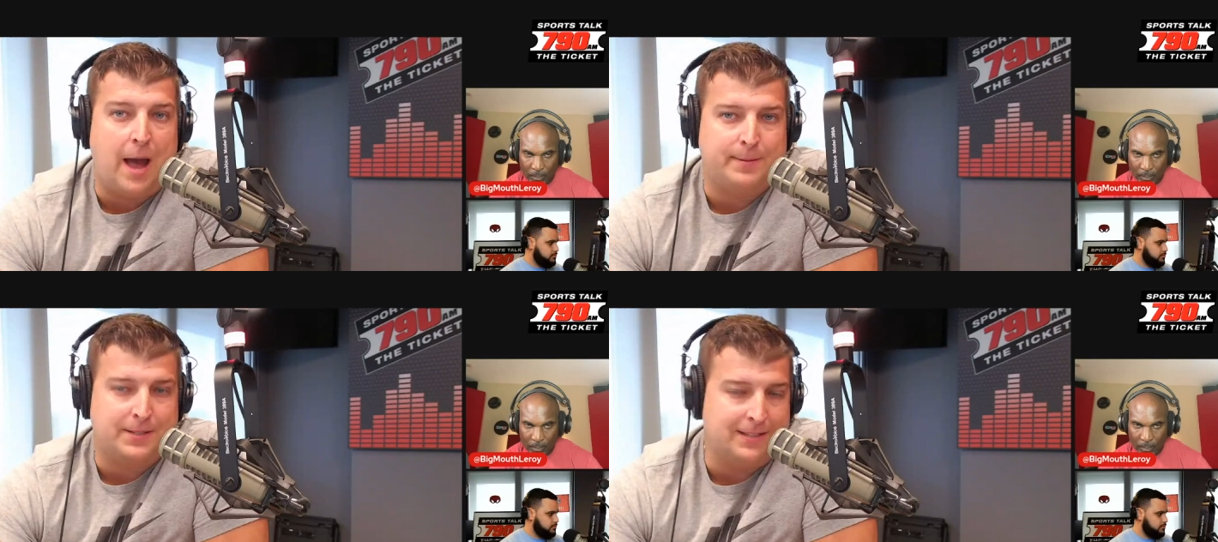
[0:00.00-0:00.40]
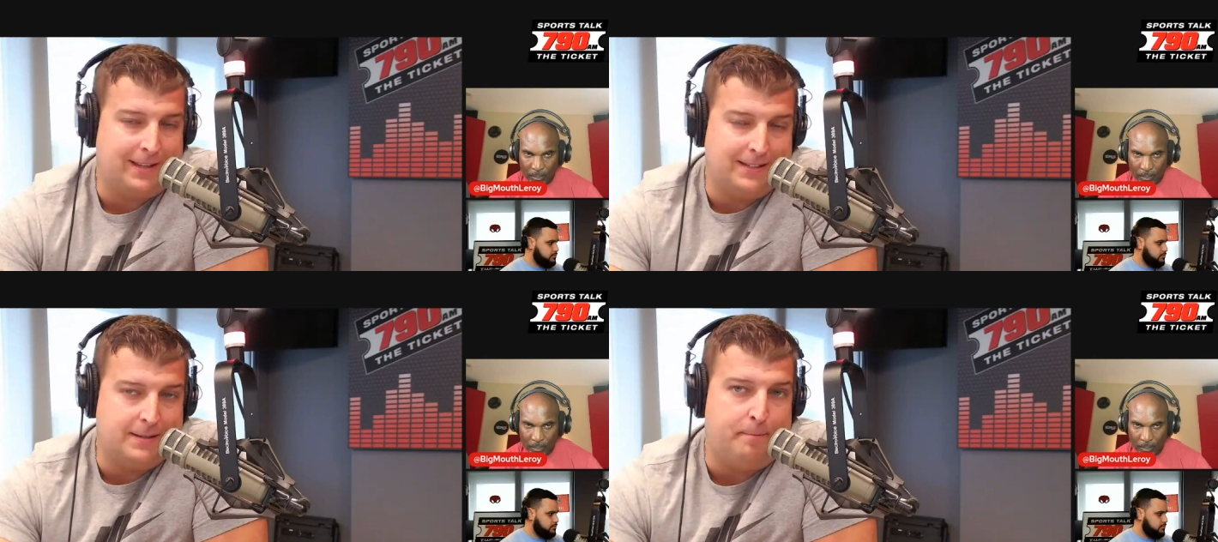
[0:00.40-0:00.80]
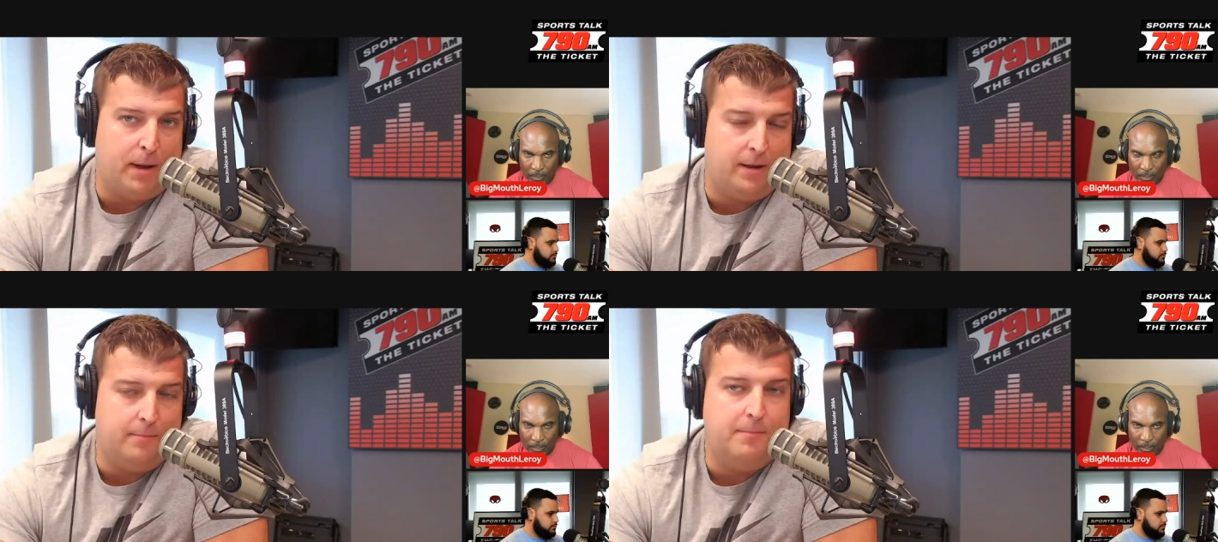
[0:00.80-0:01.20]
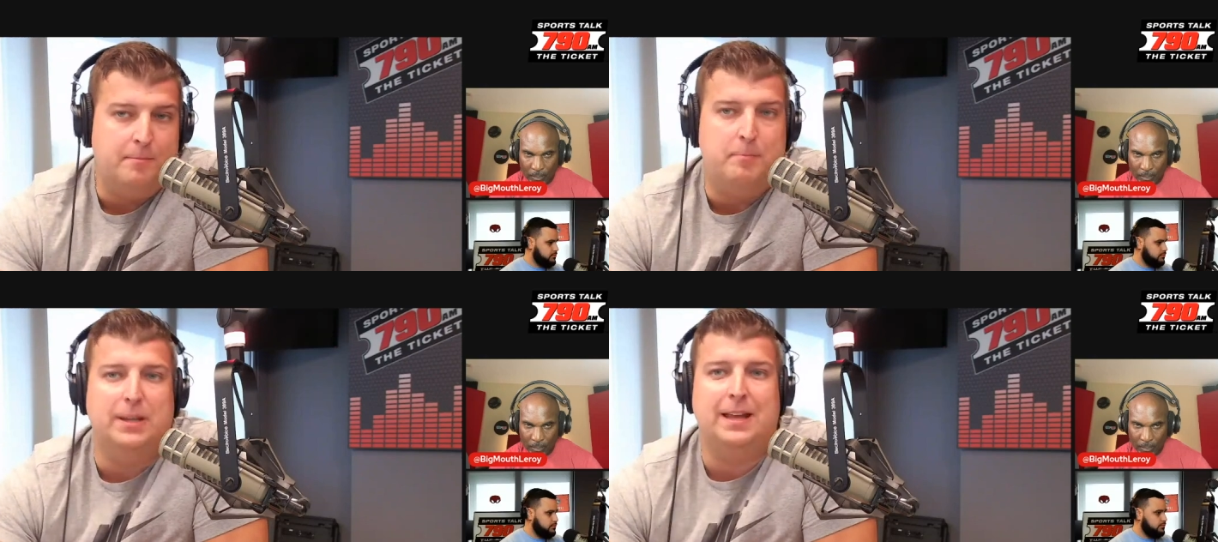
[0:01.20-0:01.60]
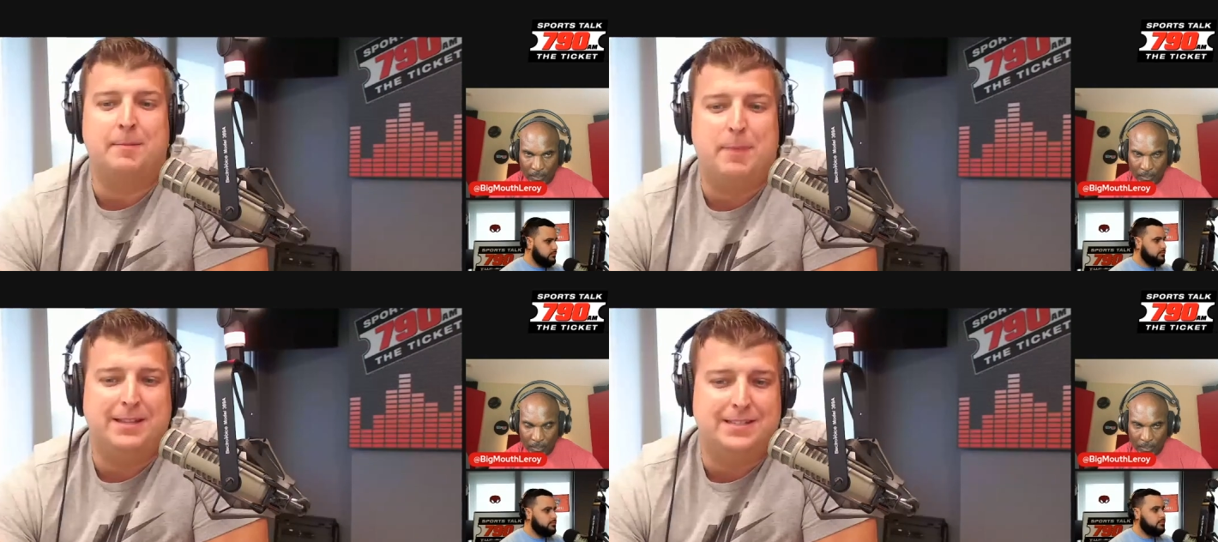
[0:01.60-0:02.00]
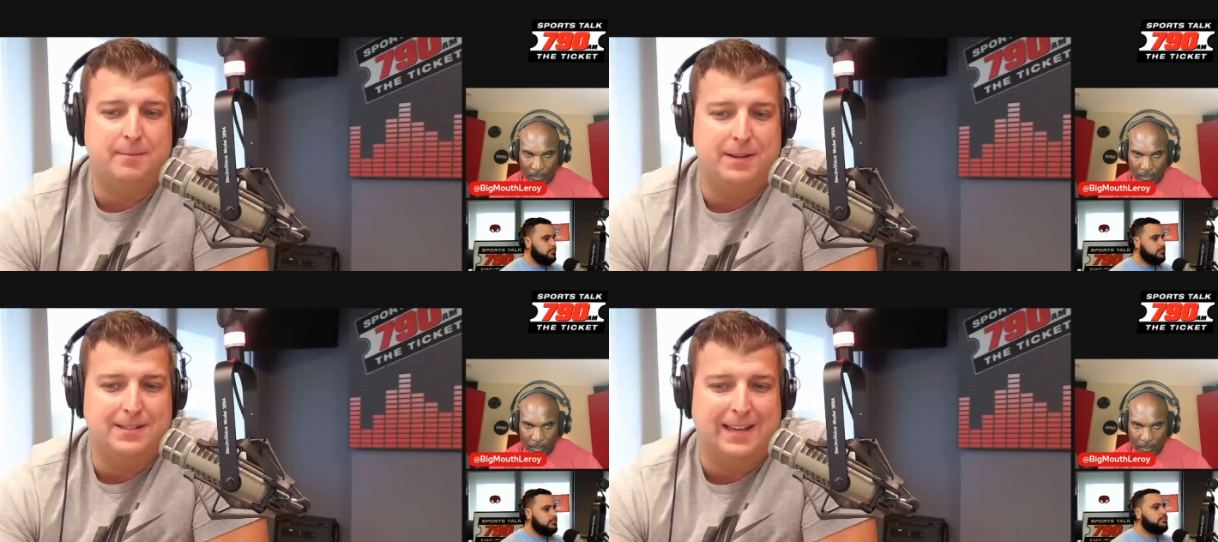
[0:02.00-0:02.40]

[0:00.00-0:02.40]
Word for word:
Speaker 1: because I think he's a bum, but like Ben Simmons,